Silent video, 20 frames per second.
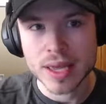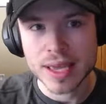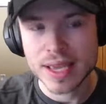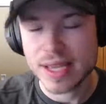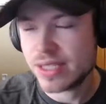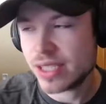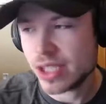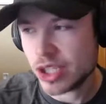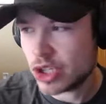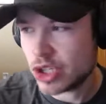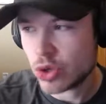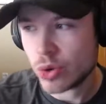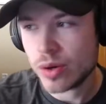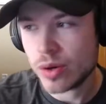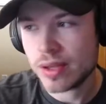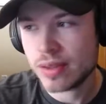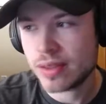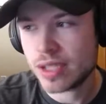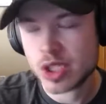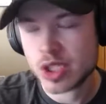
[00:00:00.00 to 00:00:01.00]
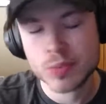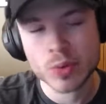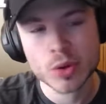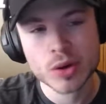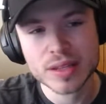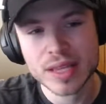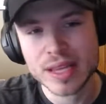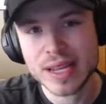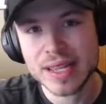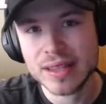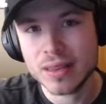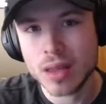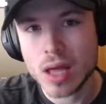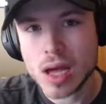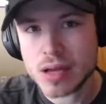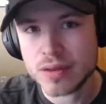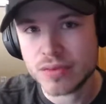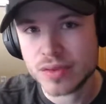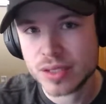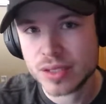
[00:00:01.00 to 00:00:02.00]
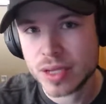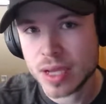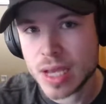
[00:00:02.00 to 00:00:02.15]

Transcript: He's enjoying the sport that he loves.